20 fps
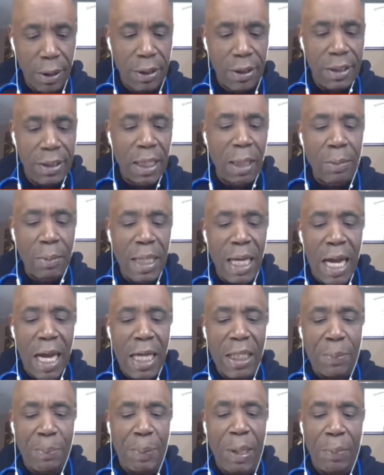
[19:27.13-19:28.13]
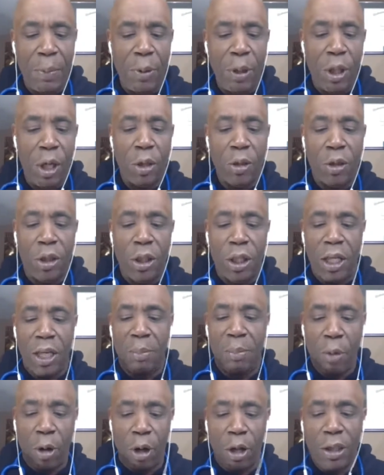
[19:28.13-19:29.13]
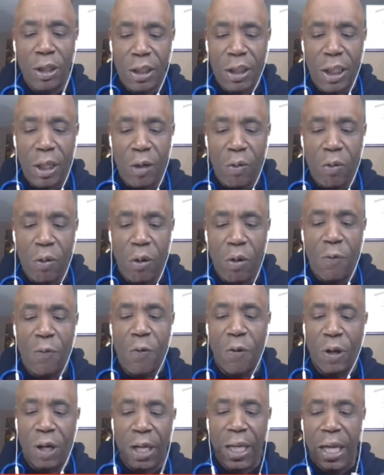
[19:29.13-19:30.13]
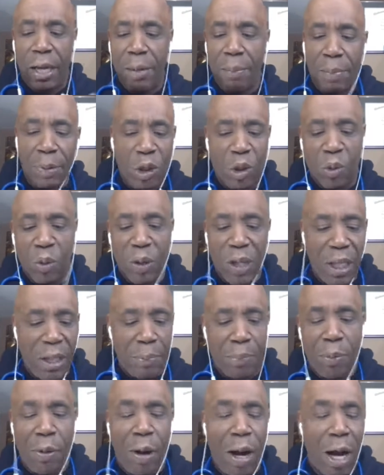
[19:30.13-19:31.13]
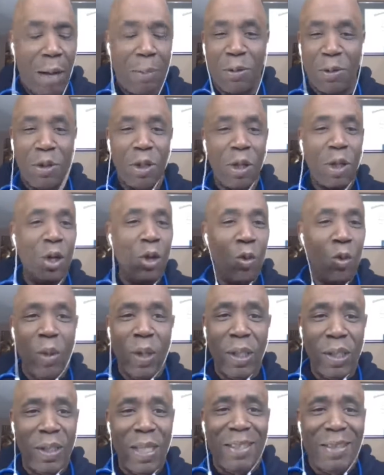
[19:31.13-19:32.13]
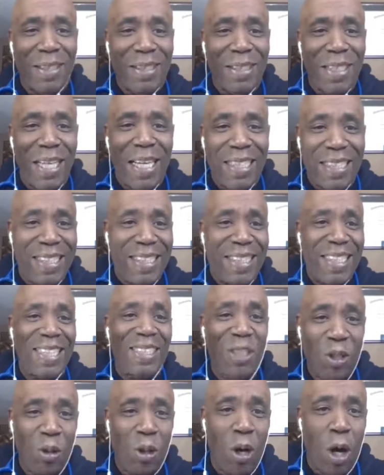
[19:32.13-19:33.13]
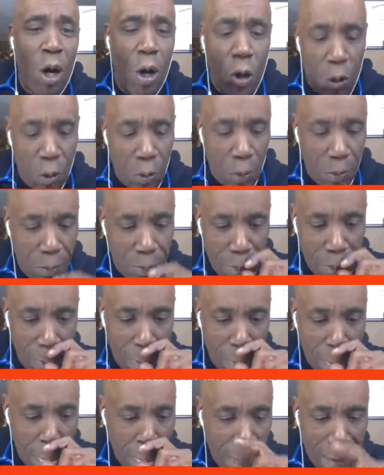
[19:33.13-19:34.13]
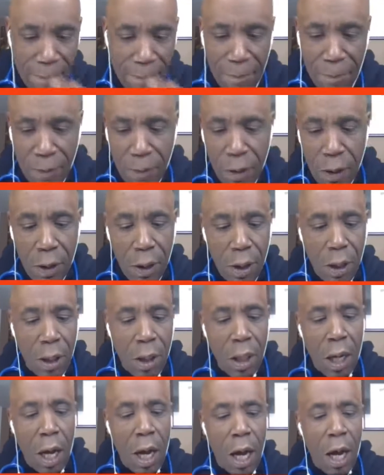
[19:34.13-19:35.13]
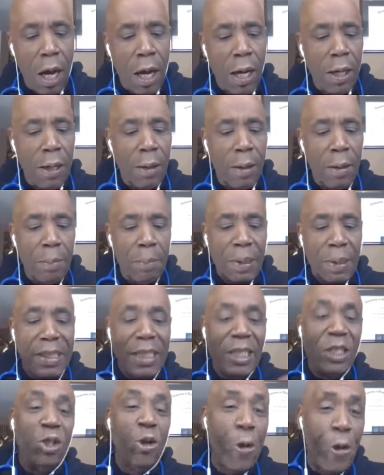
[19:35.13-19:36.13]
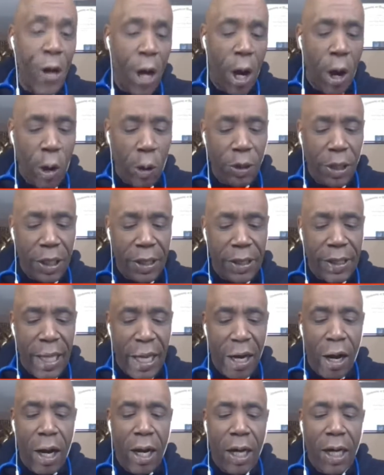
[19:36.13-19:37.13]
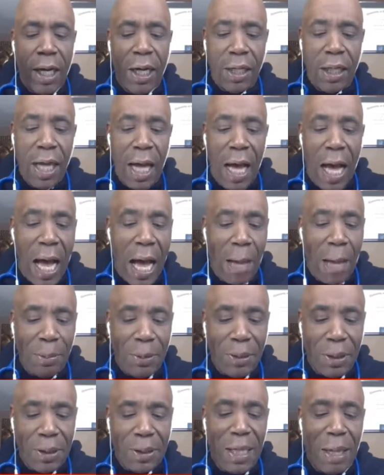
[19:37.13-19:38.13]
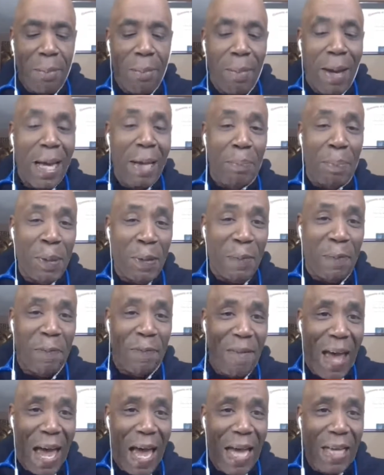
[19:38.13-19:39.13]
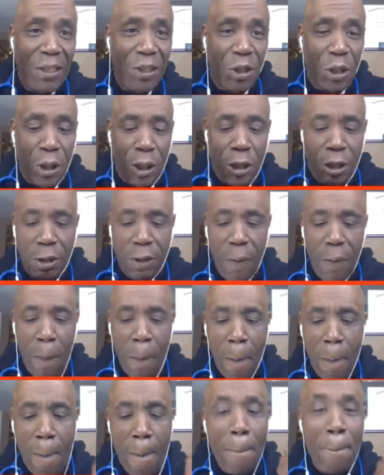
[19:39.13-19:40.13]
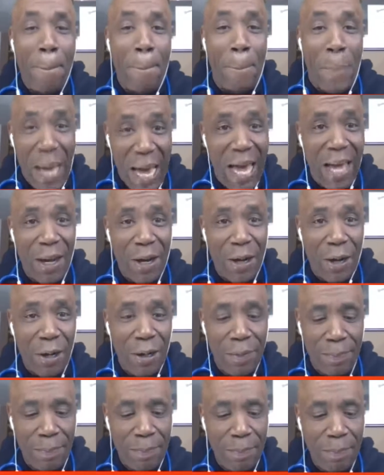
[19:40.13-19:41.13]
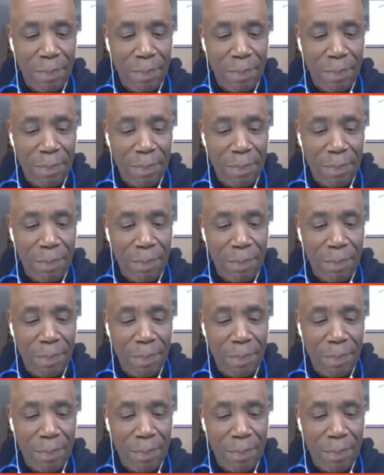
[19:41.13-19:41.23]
Sometimes people go to the emergency room for the in-between problems, which, as I said, they send you home. But did you know that there are other options that might be faster, better,